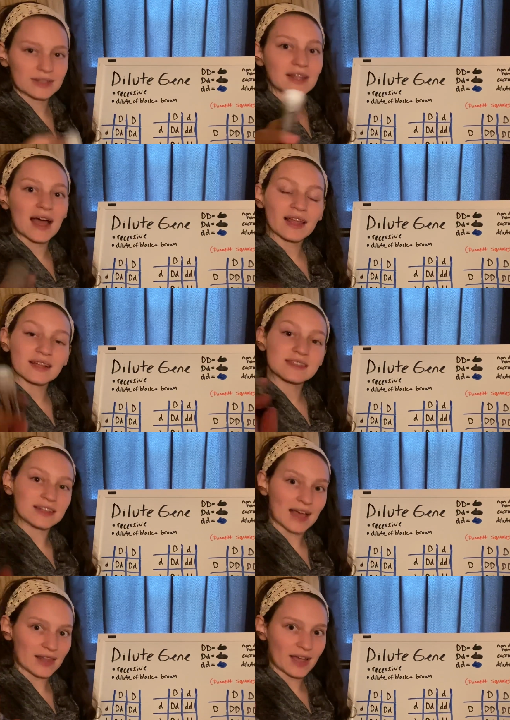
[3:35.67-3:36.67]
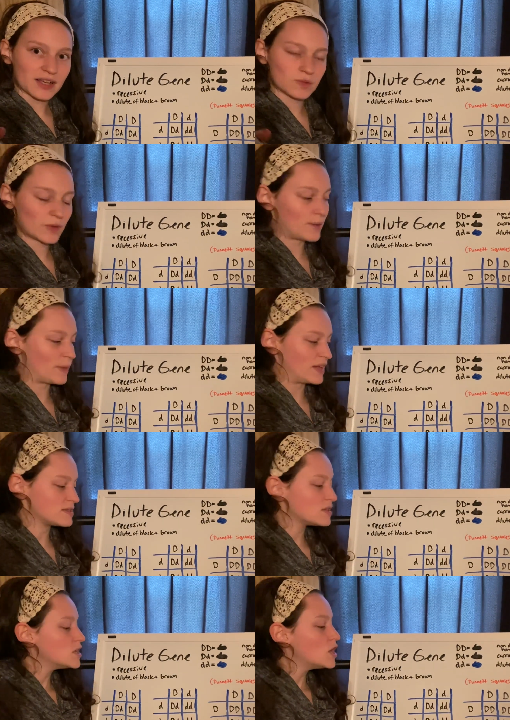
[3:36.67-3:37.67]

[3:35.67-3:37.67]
Lilac to lilac is what I meant.